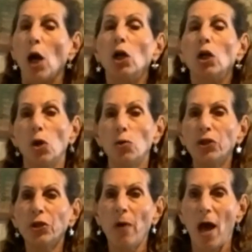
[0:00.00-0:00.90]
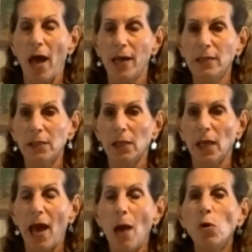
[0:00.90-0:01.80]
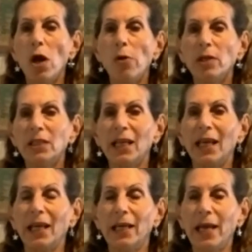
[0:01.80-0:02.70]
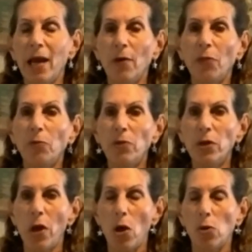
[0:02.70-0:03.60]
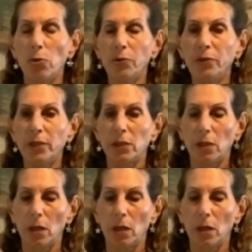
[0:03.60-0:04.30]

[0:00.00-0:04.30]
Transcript: Close your eyes, and we're going to inhale through the nose